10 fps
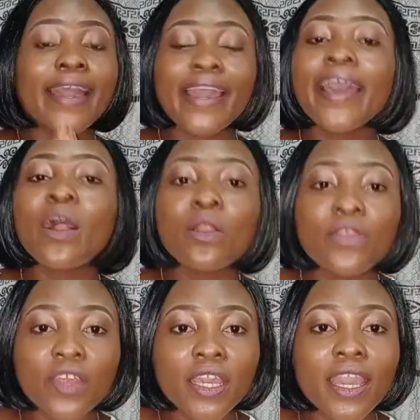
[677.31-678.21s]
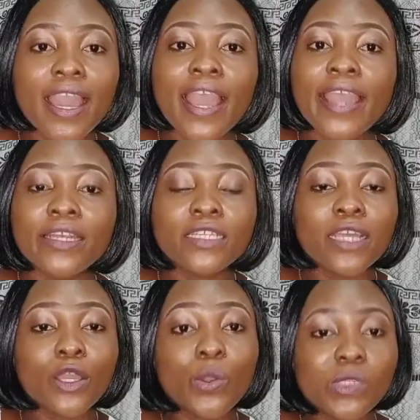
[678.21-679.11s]
a healthy and
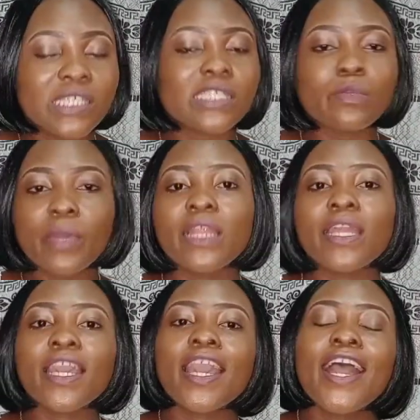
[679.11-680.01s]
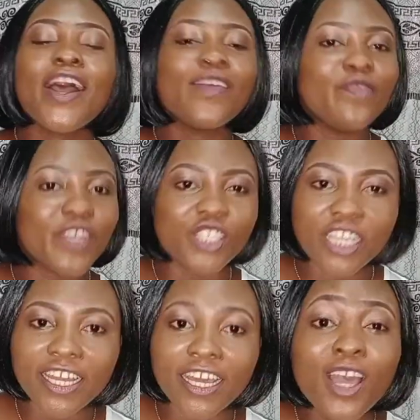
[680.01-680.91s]
good smelling
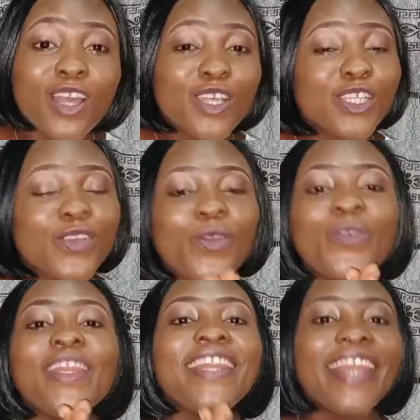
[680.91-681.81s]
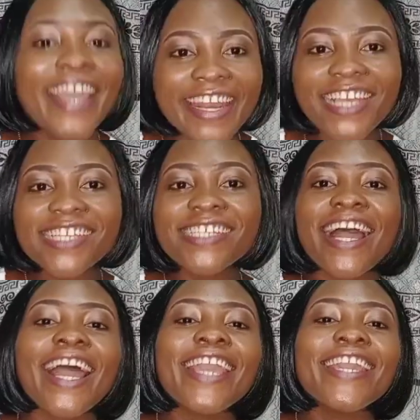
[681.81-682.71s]
vagina. So ladies,
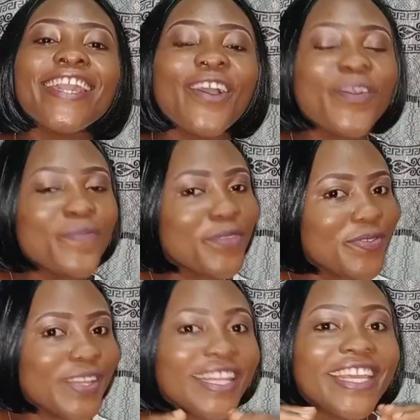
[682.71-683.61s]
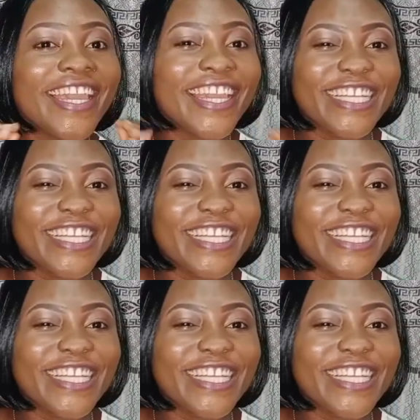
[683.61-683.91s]
I hope you really